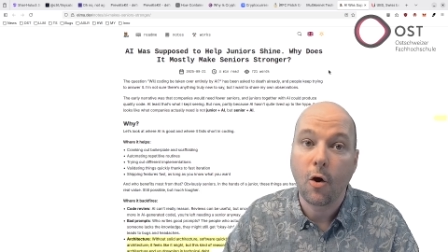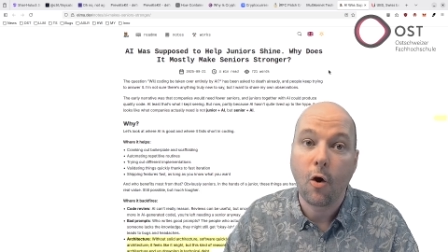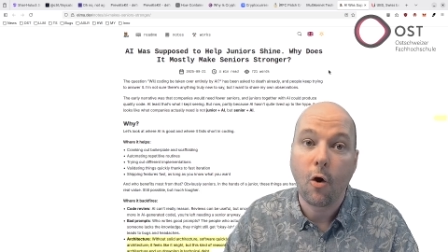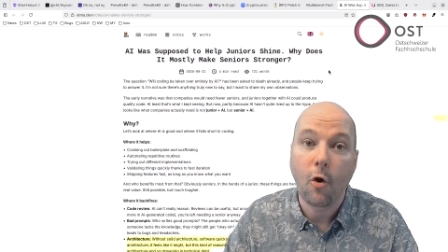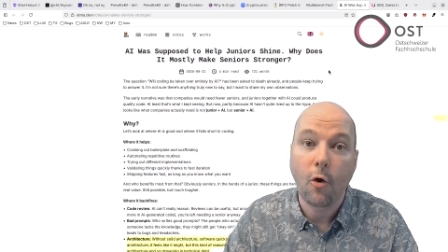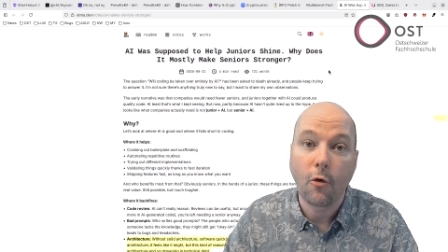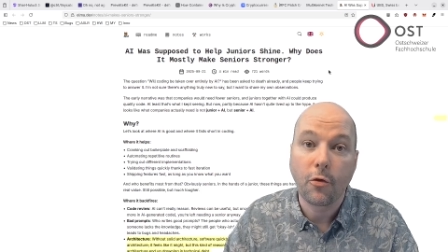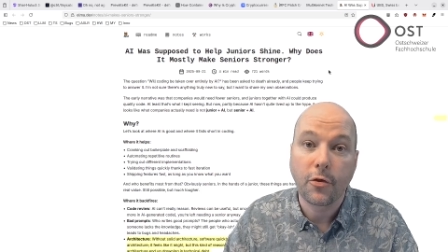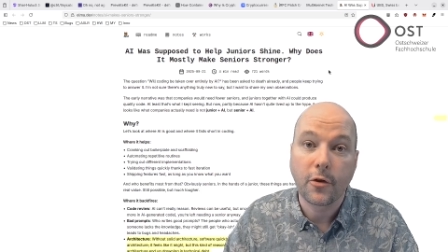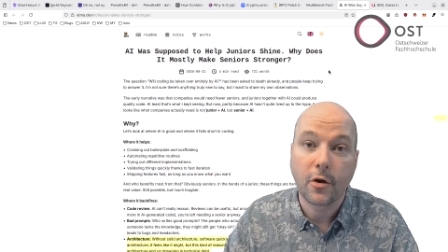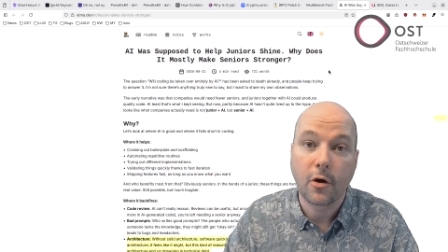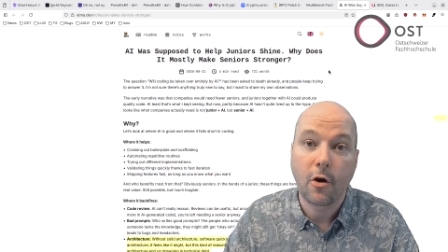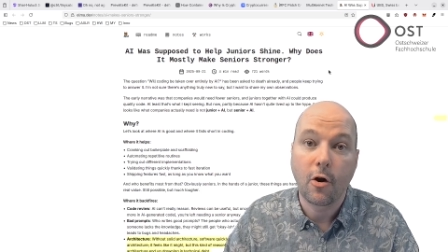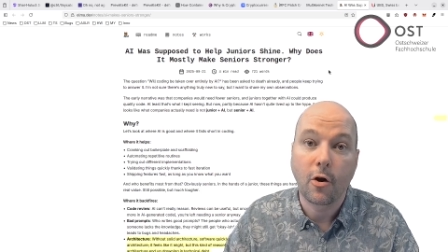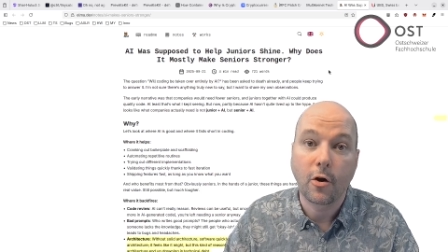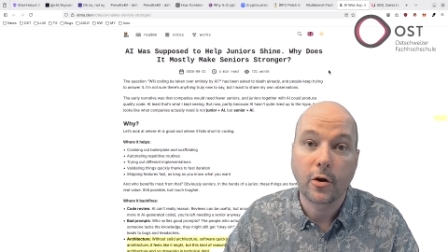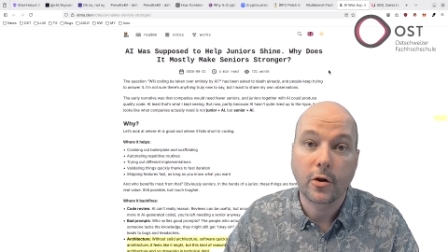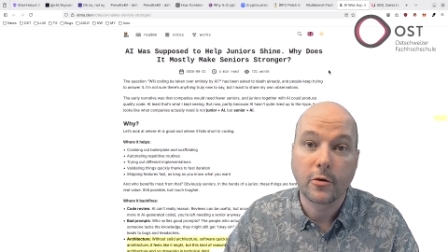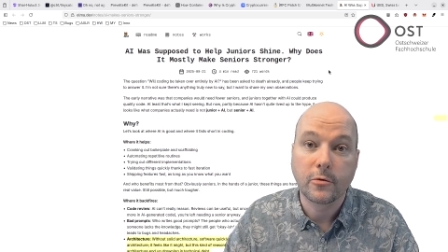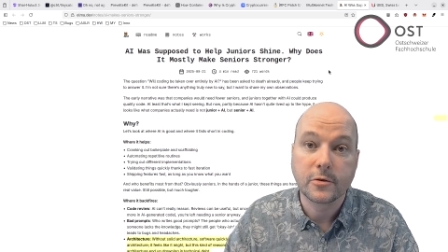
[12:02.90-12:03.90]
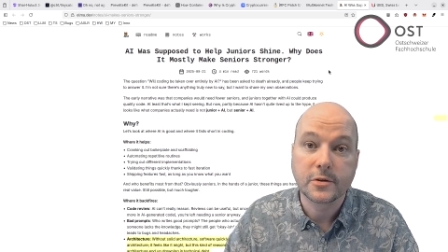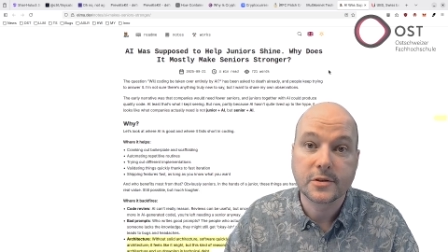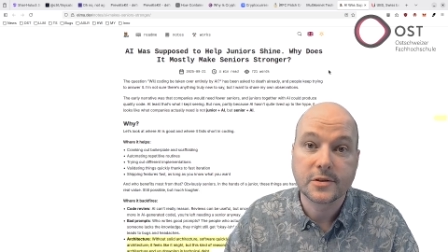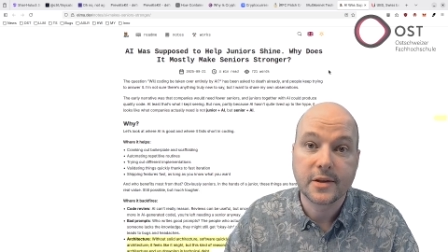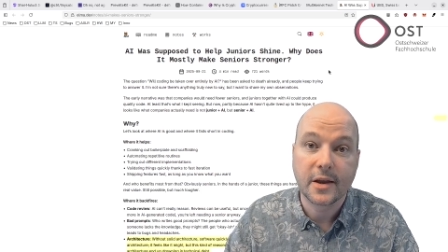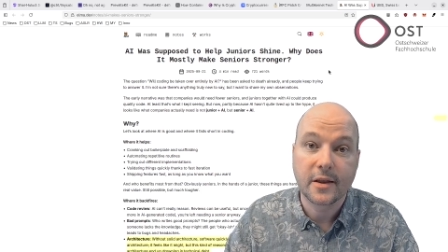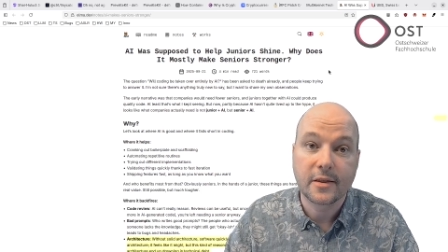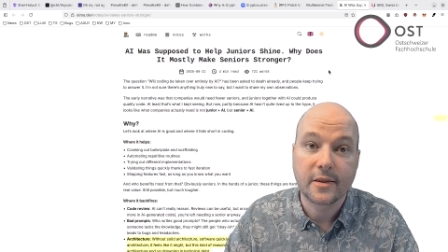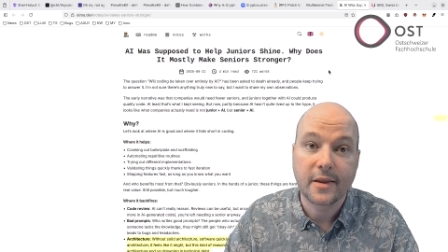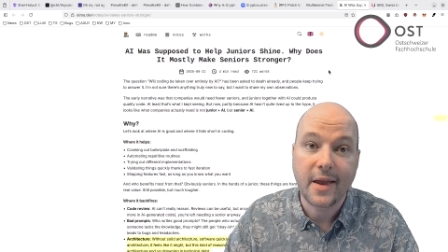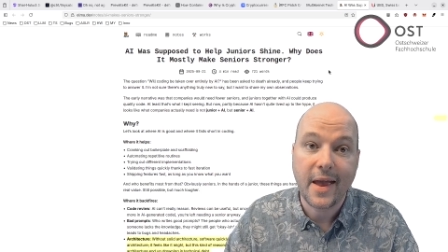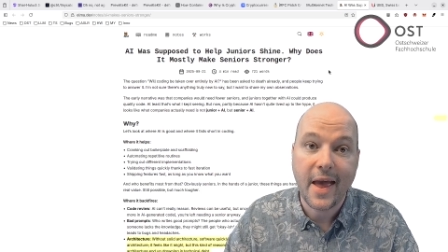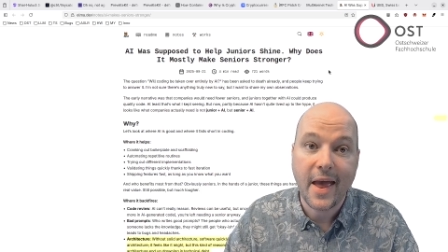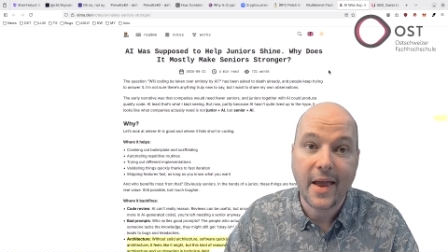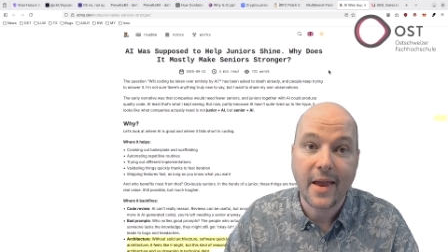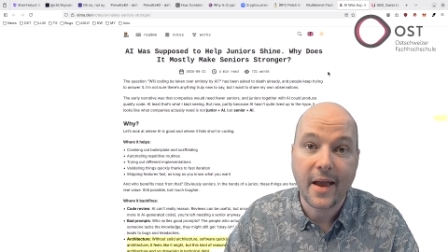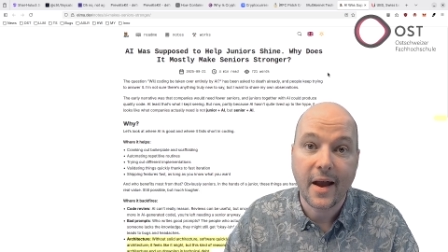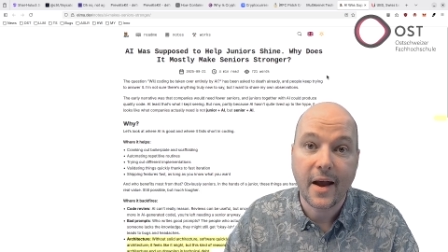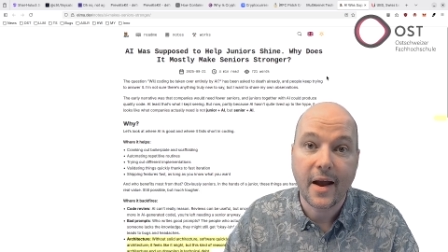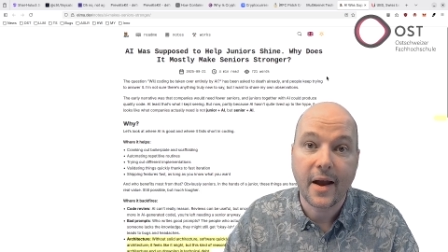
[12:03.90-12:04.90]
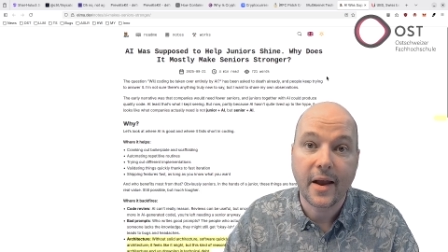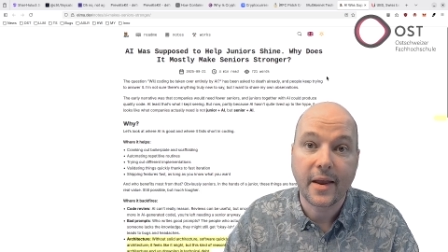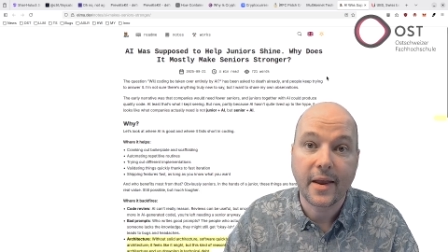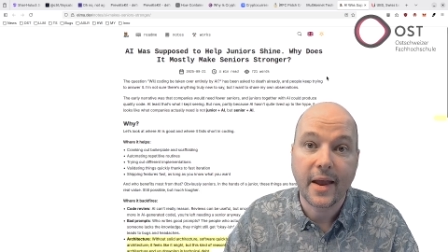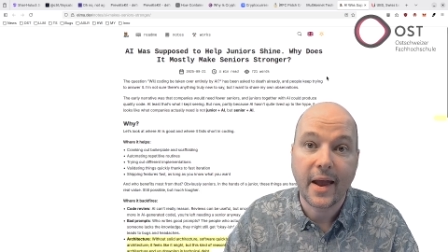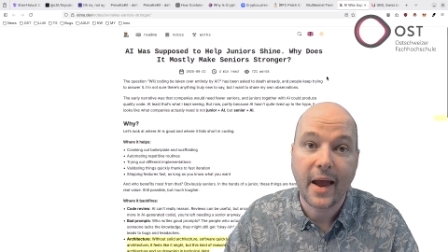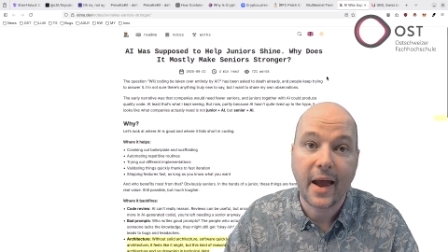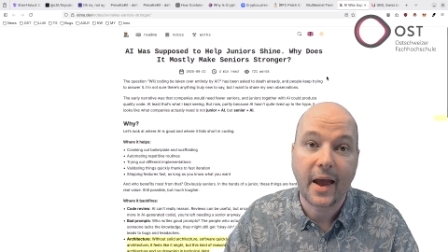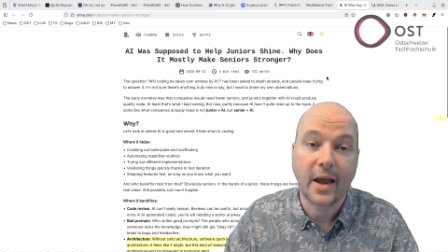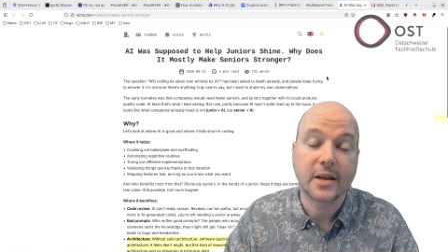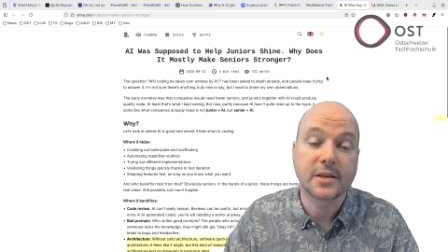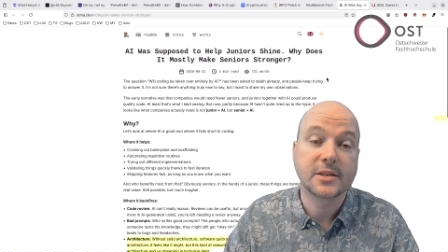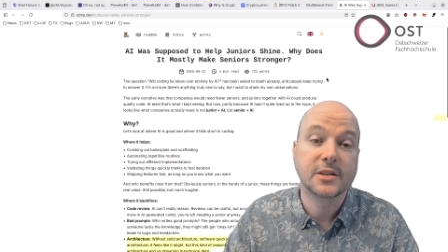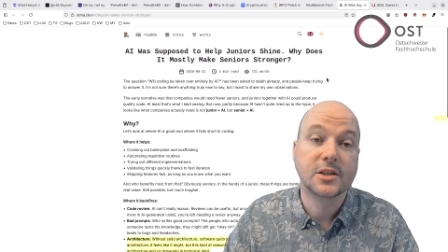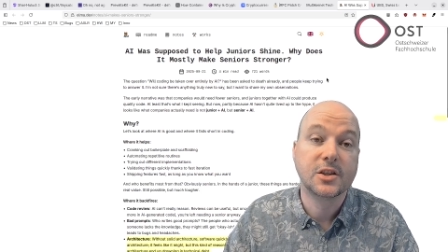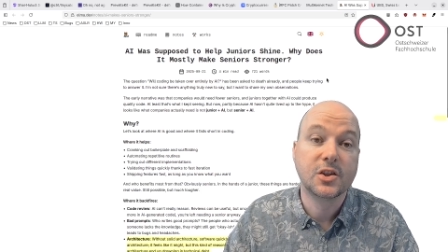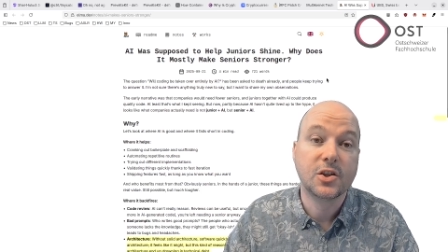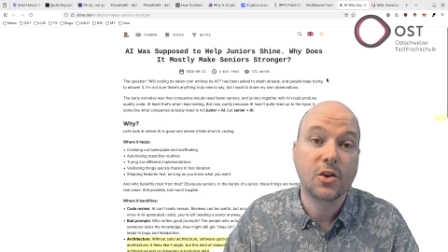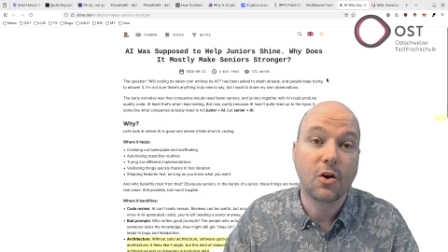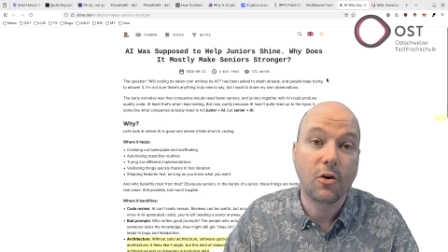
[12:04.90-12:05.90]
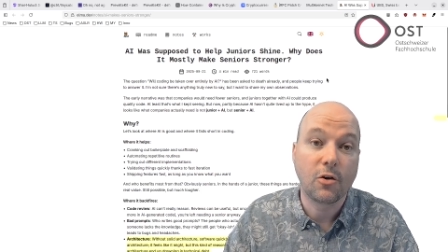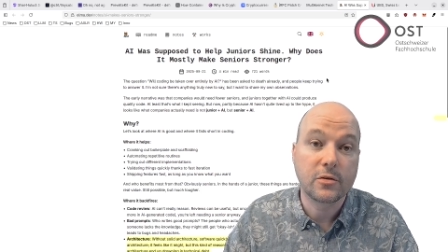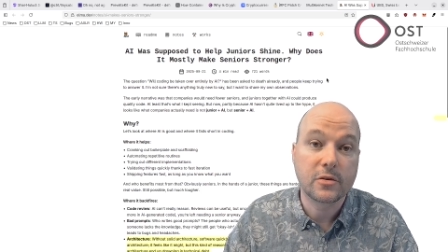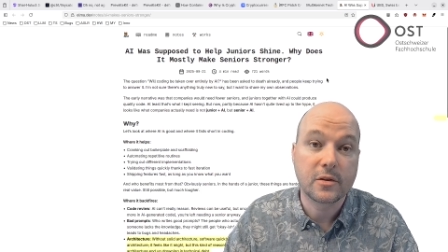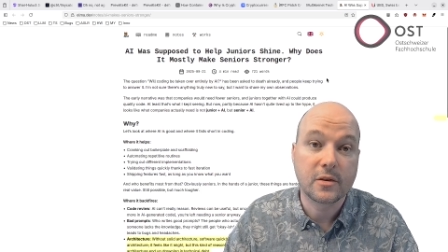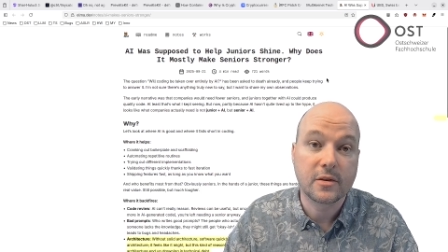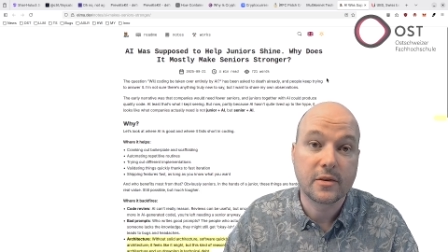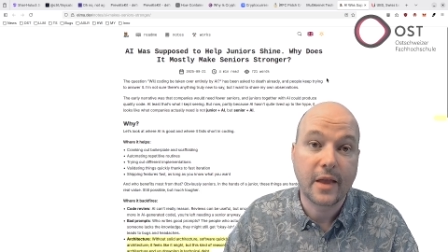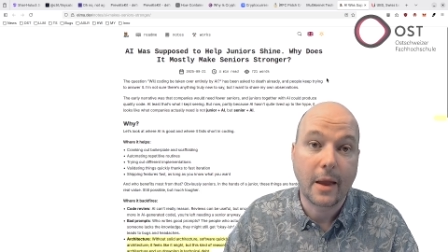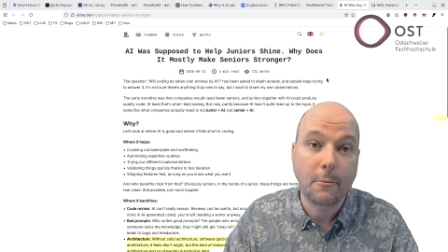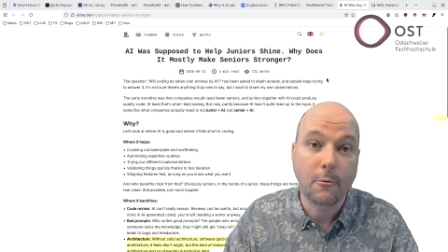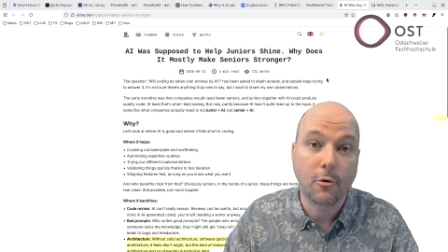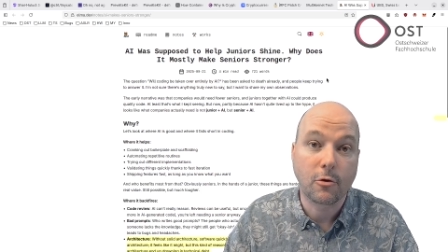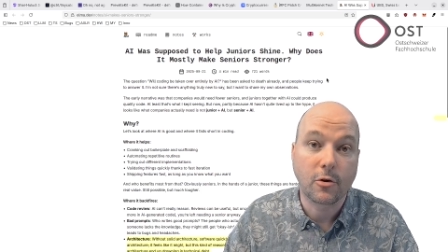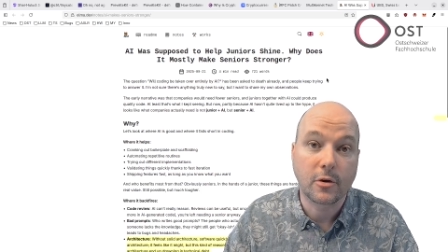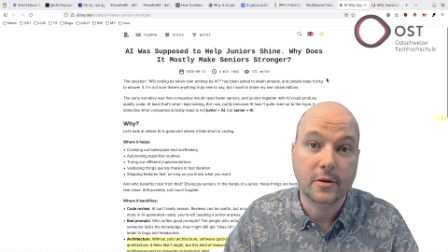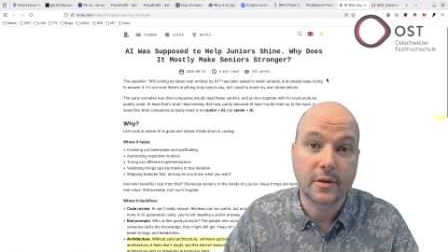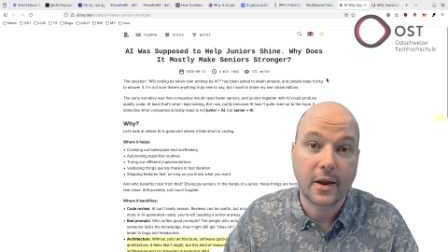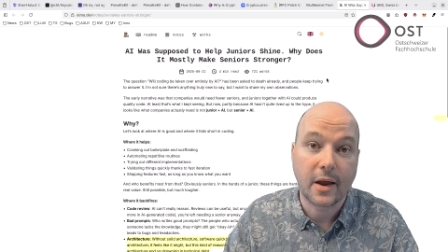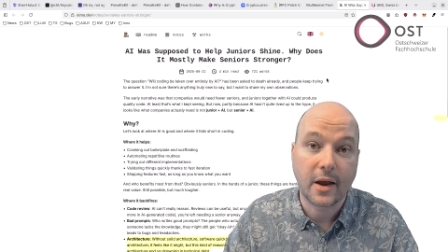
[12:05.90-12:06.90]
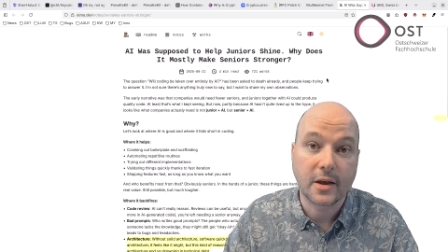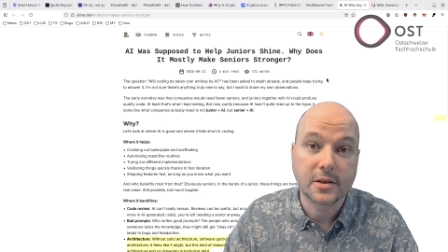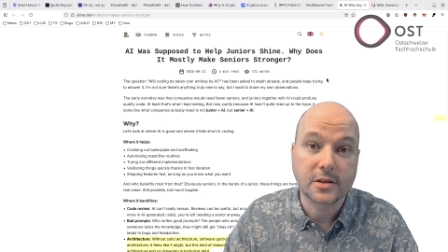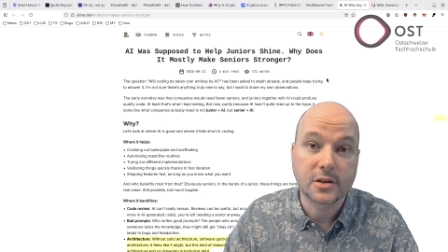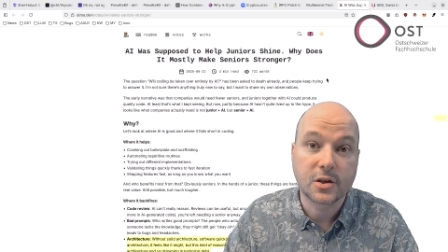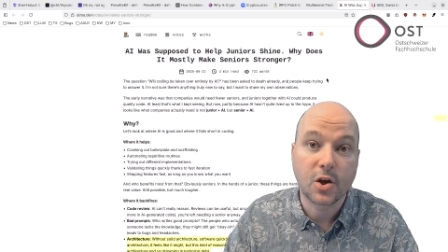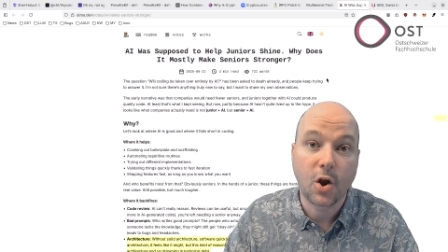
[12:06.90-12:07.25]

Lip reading: author argues that AI has not democratized